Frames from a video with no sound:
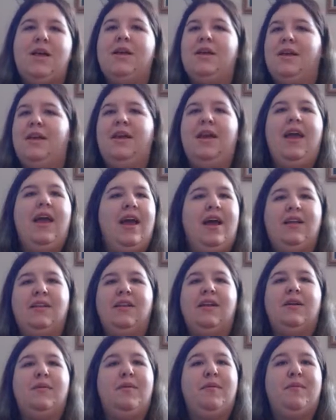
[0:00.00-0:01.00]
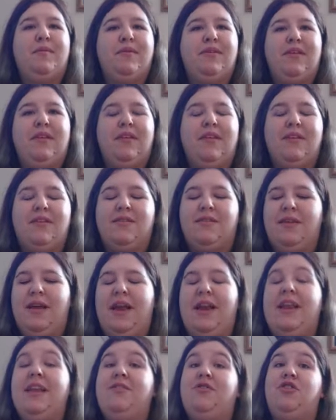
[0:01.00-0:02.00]
Yeah, a lot of people see this. And
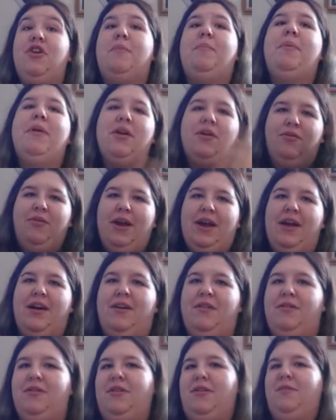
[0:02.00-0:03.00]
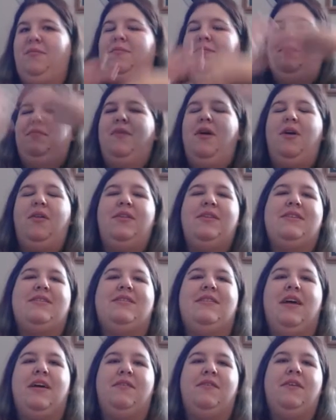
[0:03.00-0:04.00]
he's jumping around and all this
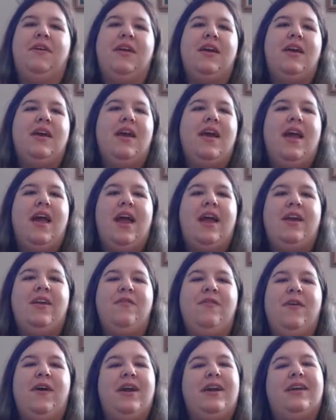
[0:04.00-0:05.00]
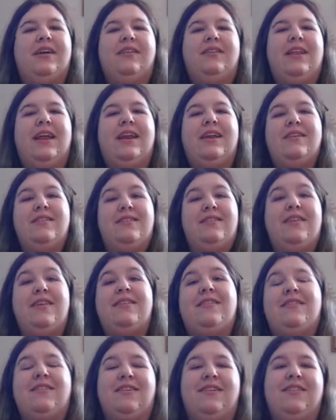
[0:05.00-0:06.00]
stuff. And you find out that his
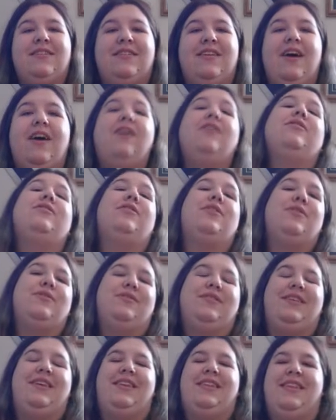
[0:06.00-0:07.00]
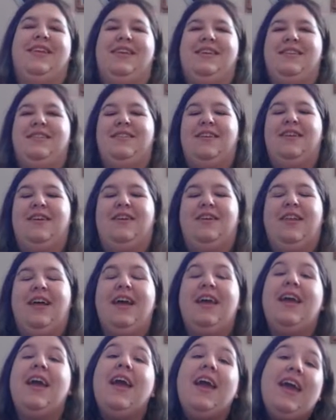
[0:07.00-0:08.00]
sisters also see this and are
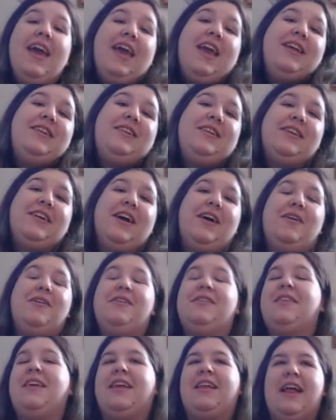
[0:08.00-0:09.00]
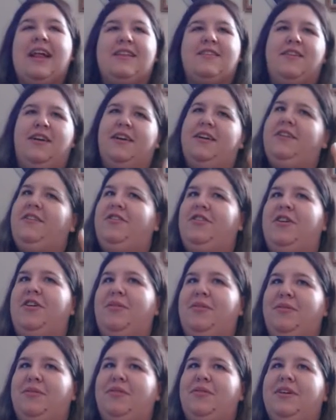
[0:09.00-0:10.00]
like, Ichigo! And it's like, that's not Ichigo.
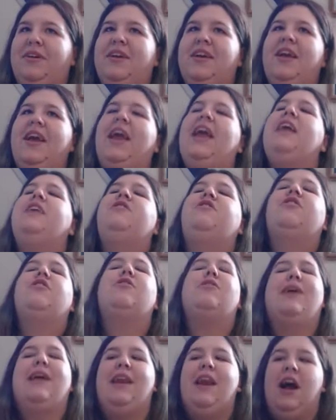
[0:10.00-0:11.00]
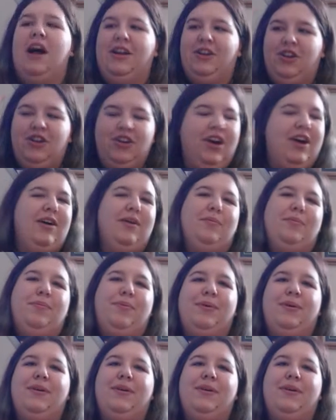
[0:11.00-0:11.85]
Ichigo cannot jump